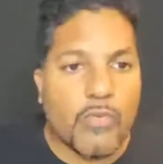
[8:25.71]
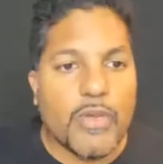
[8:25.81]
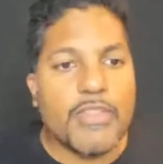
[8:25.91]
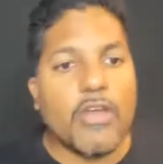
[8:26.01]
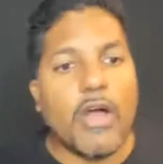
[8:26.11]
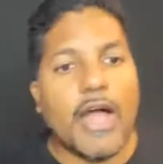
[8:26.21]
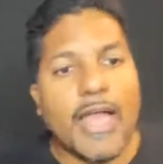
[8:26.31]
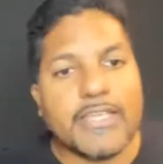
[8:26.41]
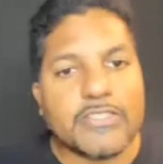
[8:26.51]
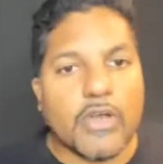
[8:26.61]
with your
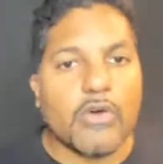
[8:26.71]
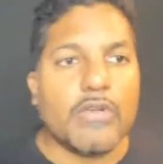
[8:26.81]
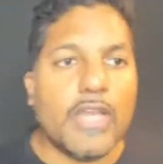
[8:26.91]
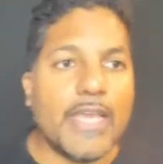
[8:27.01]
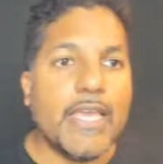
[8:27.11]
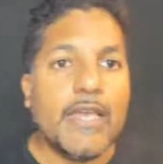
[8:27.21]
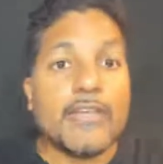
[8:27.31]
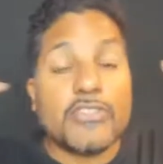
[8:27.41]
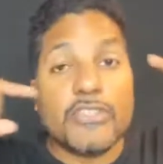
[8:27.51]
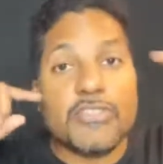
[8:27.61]
eyes
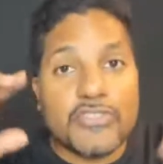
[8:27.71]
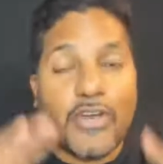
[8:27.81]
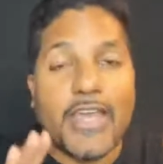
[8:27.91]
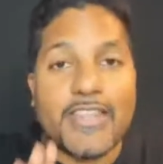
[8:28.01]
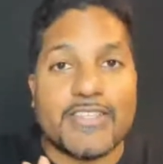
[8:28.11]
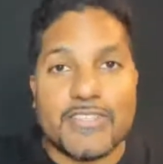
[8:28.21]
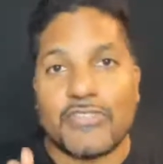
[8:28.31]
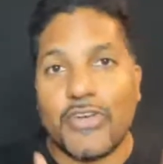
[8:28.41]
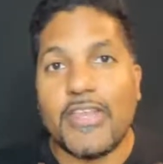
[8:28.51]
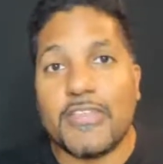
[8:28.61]
only, just try this
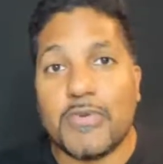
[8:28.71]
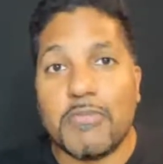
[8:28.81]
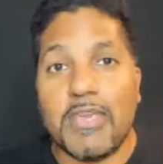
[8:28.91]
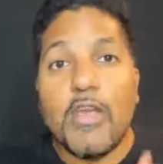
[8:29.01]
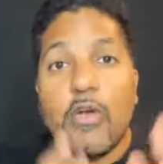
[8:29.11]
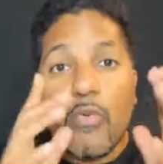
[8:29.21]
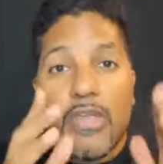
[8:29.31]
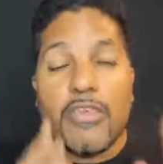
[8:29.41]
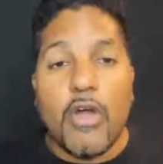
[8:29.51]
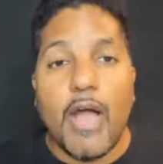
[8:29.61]
with me.
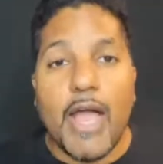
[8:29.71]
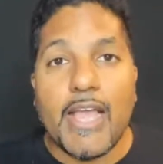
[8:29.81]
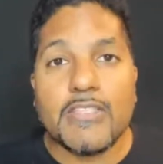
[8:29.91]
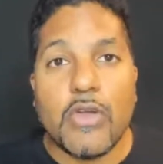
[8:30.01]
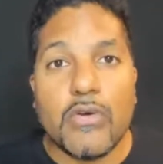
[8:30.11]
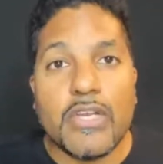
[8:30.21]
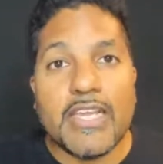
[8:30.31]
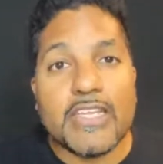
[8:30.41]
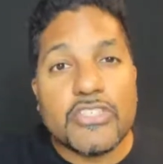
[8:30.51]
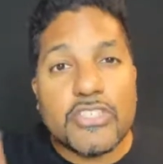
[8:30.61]
With your eyes
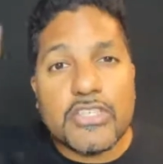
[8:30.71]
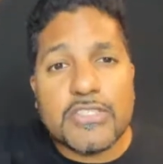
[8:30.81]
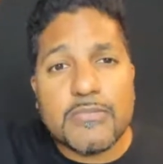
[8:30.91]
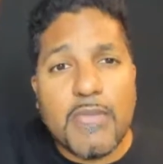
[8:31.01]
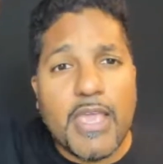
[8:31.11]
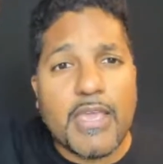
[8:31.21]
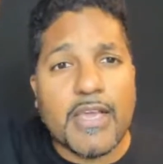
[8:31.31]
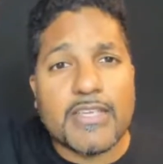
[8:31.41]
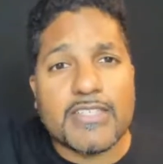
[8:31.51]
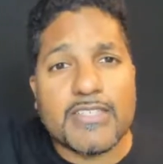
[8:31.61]
only, just make
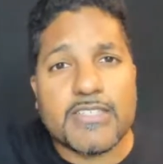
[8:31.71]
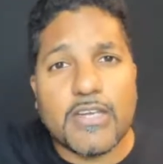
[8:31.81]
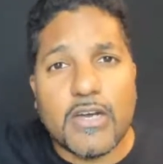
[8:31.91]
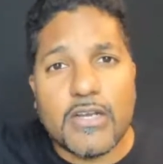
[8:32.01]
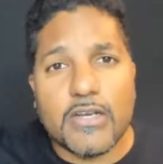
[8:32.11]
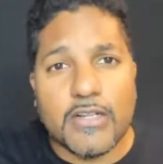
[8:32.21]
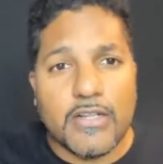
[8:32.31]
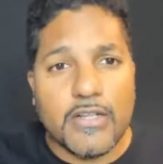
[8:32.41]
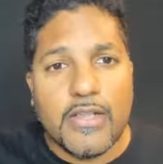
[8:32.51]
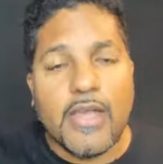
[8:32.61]
a
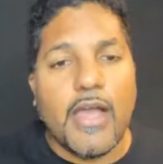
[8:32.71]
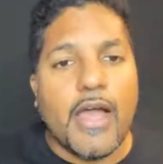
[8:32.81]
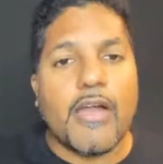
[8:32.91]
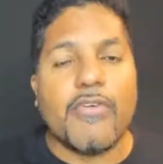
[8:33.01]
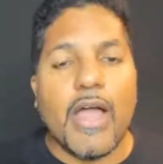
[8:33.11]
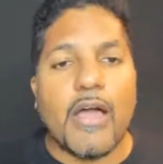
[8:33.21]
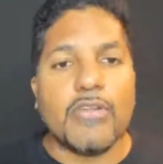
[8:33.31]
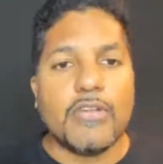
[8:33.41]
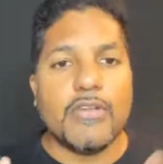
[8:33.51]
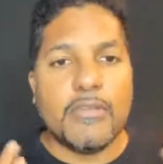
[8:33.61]
circle
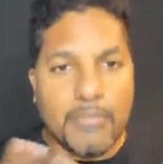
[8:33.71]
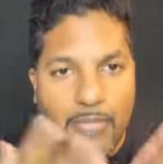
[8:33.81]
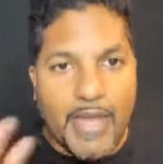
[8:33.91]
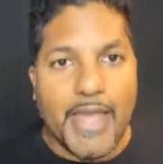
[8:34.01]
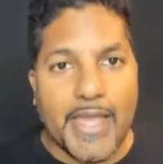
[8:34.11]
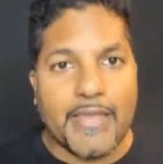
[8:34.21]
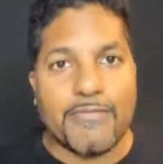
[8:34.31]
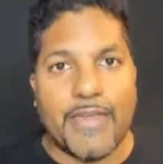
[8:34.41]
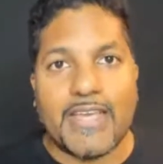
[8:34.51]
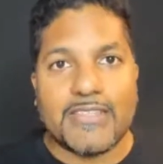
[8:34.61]
around my
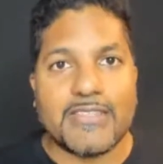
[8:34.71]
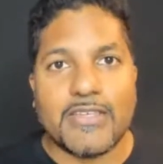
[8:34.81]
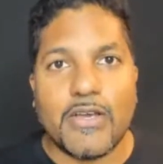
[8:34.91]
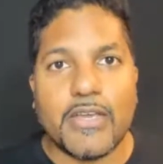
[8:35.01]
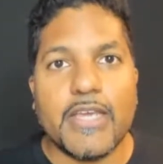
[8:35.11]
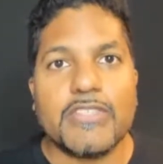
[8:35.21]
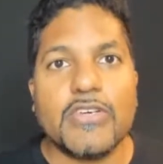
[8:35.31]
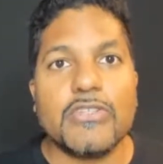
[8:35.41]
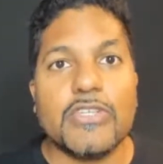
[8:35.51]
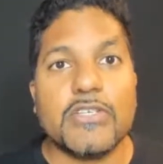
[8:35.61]
face, okay?
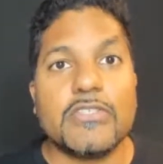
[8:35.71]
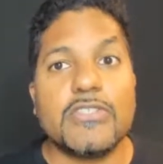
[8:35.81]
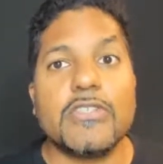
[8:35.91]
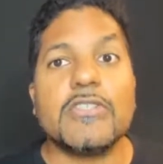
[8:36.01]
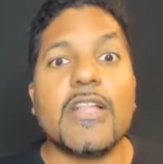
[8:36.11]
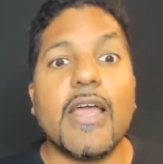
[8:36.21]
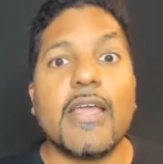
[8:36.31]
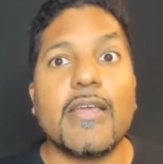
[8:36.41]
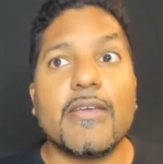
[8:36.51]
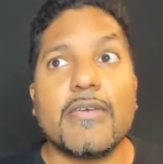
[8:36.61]
So just
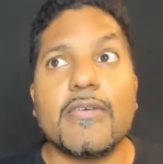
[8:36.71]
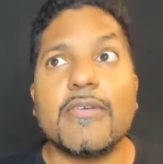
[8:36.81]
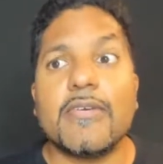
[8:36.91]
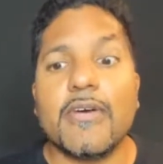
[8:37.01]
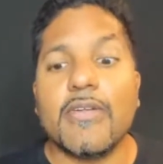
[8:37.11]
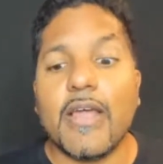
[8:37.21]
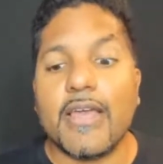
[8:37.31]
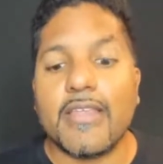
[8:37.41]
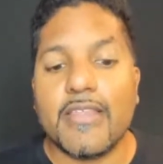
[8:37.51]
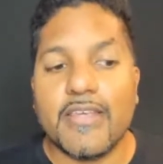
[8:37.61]
like go
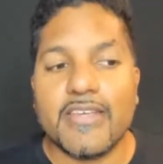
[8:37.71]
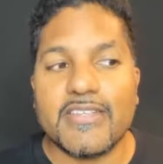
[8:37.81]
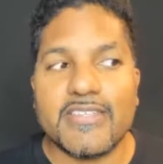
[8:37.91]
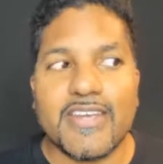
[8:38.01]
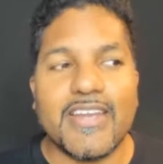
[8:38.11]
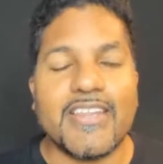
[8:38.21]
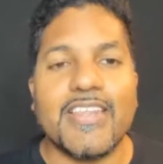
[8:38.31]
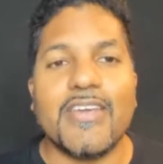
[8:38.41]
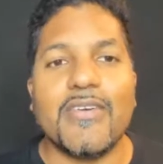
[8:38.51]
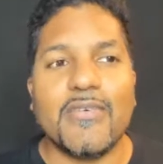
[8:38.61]
like this kind of
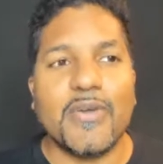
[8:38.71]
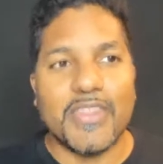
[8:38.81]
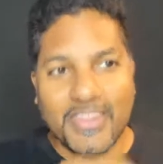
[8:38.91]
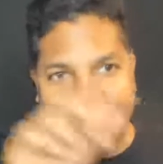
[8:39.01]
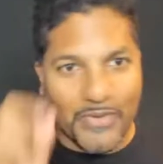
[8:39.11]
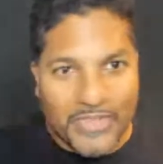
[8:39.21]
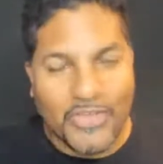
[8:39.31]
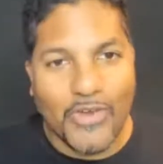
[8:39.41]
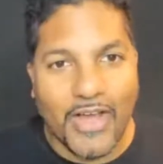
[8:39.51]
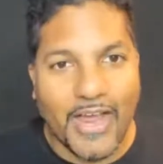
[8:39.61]
thing with
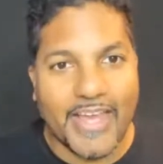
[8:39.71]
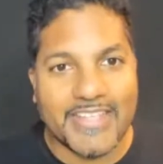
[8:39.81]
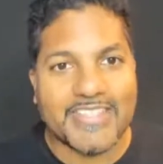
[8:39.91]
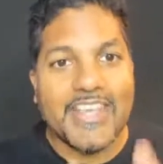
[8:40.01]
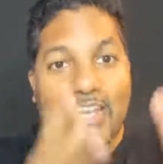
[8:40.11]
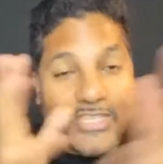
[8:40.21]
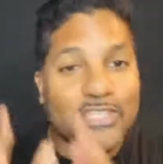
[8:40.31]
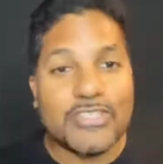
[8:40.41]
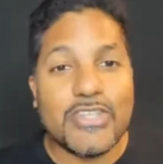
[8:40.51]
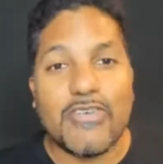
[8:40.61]
your eyes
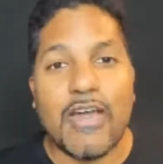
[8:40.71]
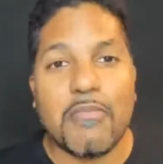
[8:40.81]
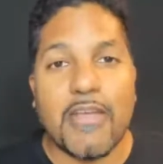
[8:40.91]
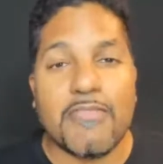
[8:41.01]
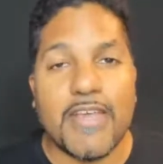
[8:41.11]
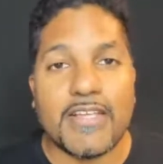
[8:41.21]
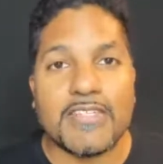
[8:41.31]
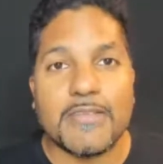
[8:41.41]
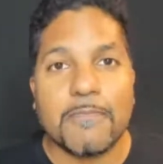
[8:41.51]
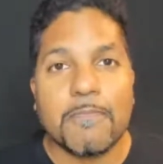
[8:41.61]
just around my
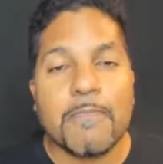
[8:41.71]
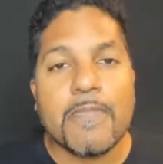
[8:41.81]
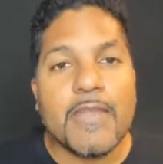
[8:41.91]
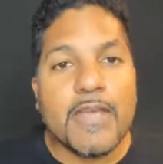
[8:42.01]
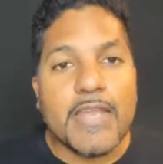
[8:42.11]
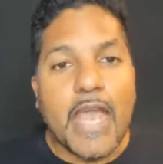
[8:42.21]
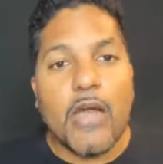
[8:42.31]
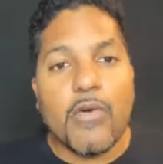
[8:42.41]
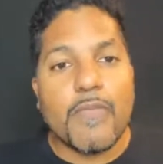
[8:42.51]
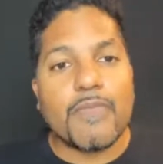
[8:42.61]
face.
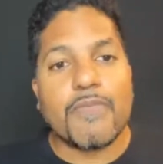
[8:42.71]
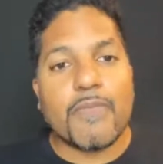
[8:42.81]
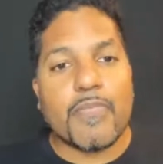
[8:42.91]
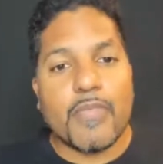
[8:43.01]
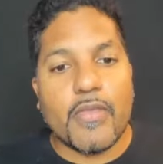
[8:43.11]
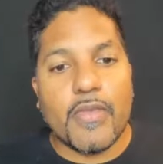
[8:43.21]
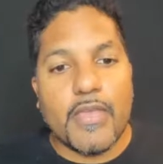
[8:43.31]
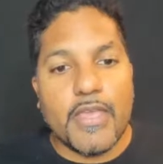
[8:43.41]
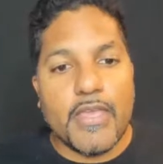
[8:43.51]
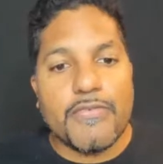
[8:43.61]
Now,
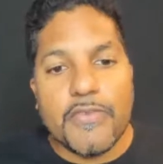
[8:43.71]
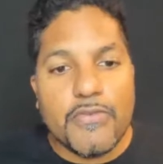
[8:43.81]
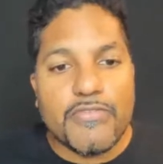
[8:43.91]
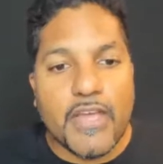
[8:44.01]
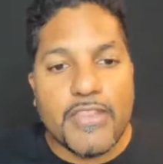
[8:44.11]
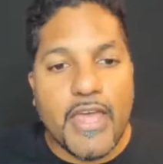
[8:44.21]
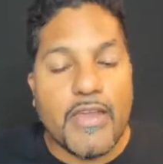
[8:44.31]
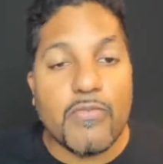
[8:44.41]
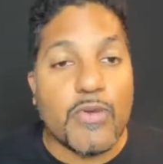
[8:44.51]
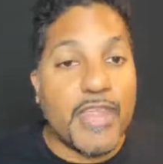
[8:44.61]
if you've done
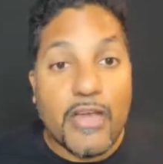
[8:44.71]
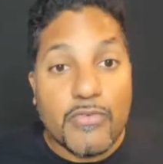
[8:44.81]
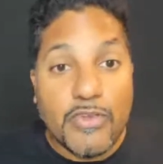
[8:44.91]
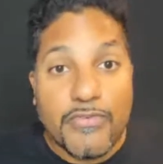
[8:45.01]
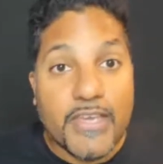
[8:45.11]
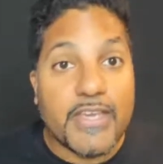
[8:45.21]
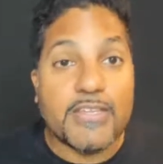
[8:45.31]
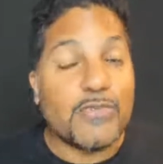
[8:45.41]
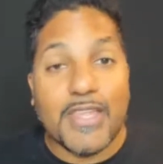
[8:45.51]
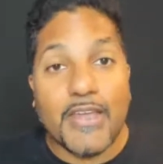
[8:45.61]
that without your
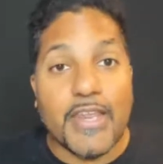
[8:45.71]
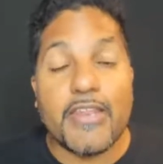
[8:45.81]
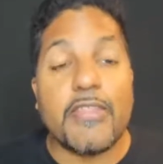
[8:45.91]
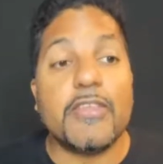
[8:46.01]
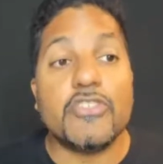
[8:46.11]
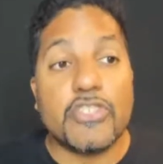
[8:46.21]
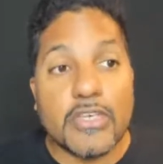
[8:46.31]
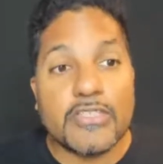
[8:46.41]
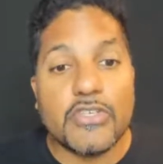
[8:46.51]
fingers, without anything, just